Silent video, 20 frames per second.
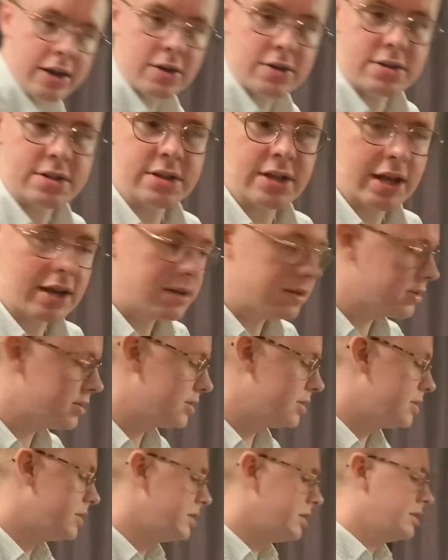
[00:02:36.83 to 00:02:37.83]
scales,
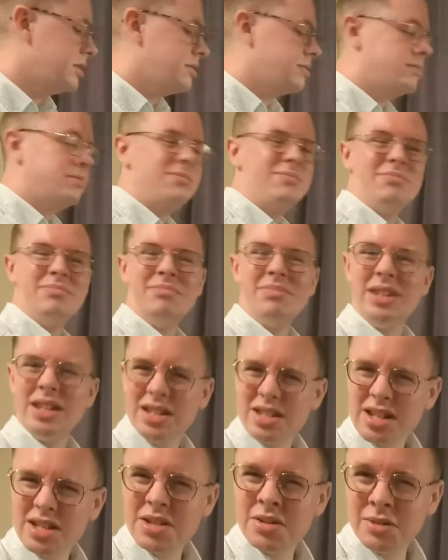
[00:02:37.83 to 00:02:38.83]
because
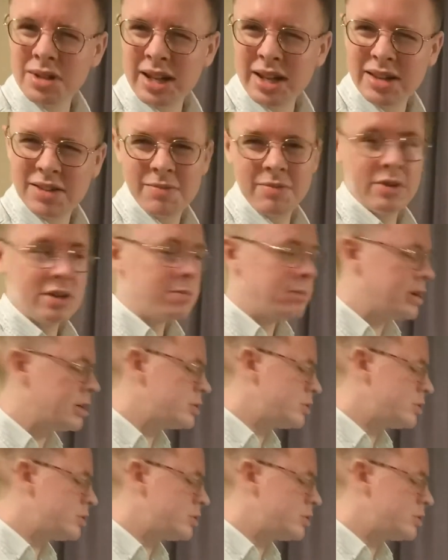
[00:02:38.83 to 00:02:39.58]
I don't like them very much.